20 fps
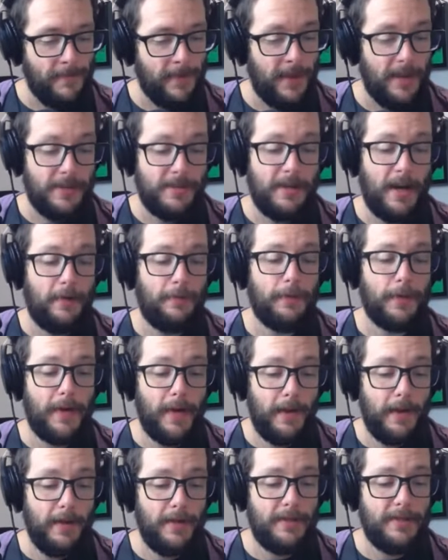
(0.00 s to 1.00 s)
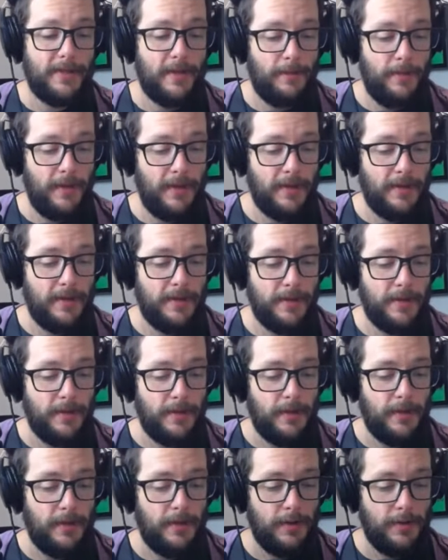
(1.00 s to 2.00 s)
Is not forgetting, Simmias,
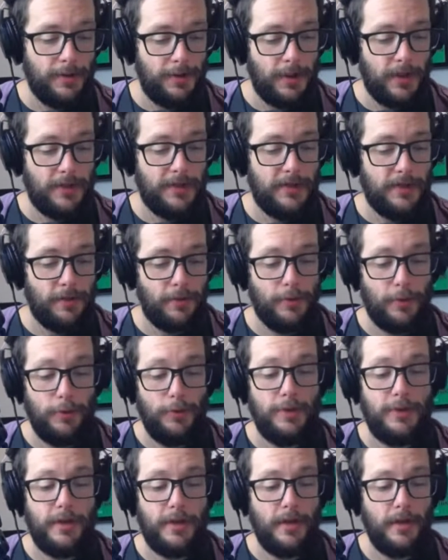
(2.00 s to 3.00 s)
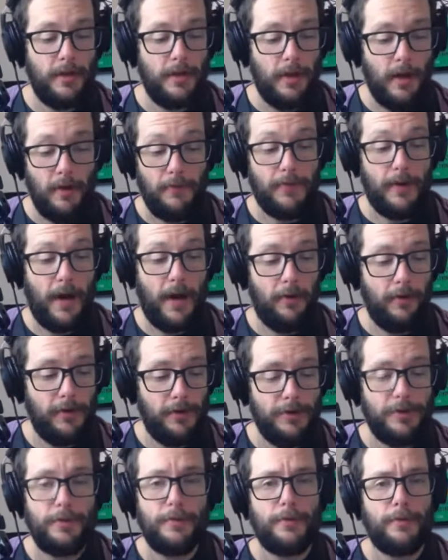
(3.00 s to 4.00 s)
just the losing of
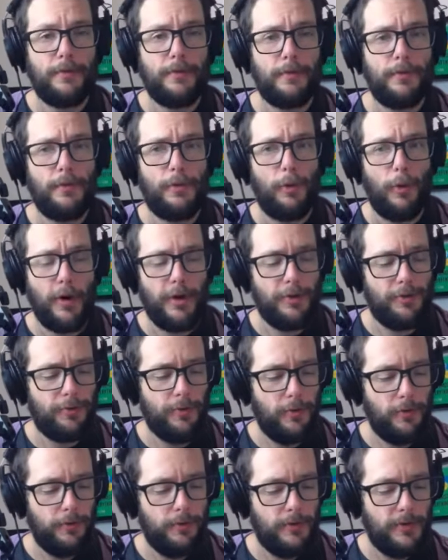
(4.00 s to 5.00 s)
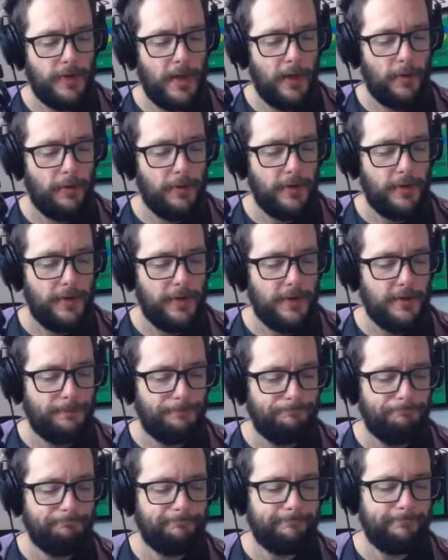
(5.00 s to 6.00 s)
knowledge? Quite true, Socrates.
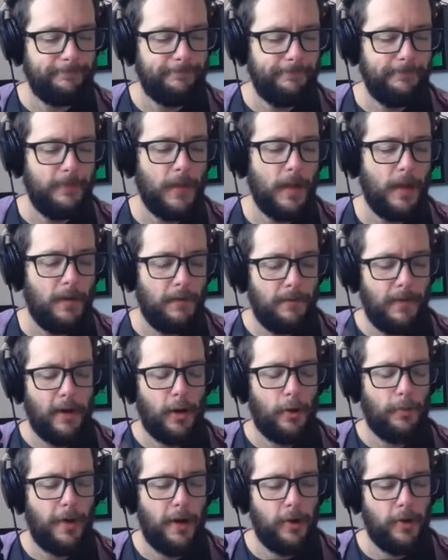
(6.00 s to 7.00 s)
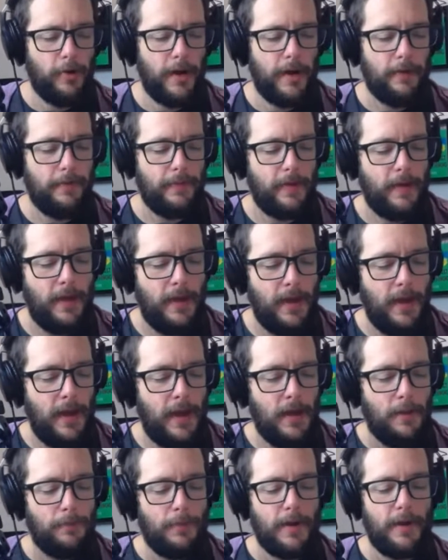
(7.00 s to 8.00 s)
Final paragraph.
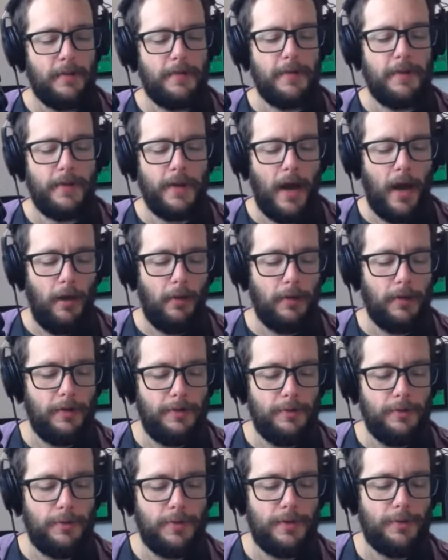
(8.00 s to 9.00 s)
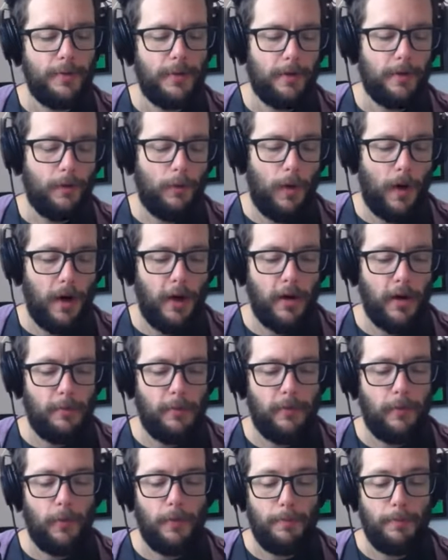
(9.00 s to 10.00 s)
But if the knowledge which we acquired
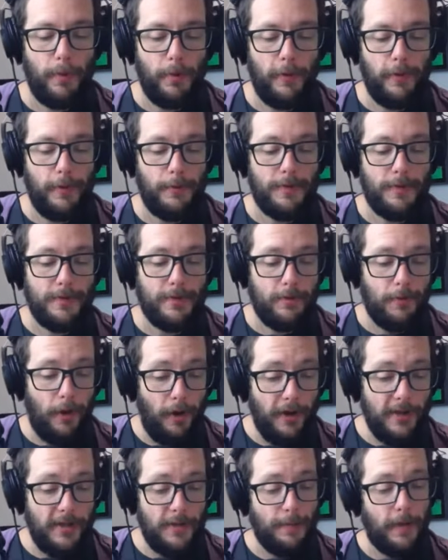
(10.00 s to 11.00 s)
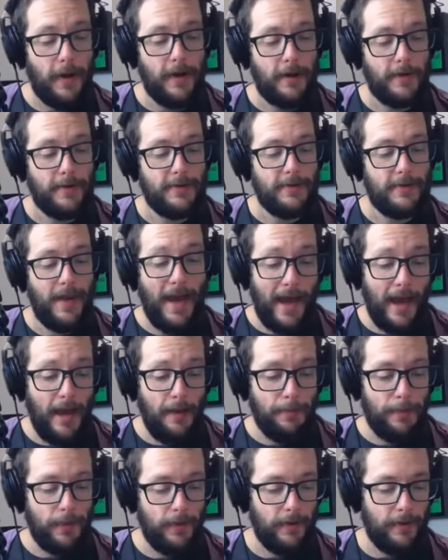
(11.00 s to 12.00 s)
before birth was lost by us
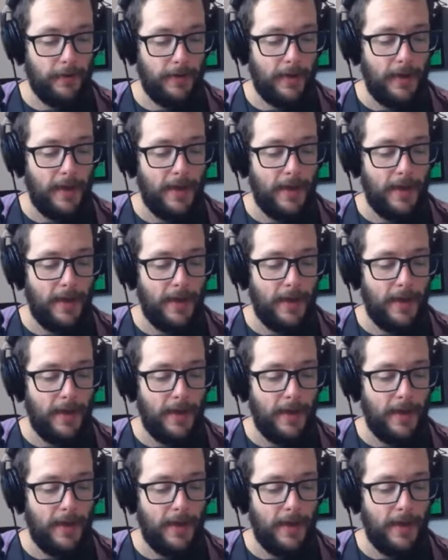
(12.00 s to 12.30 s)
at birth,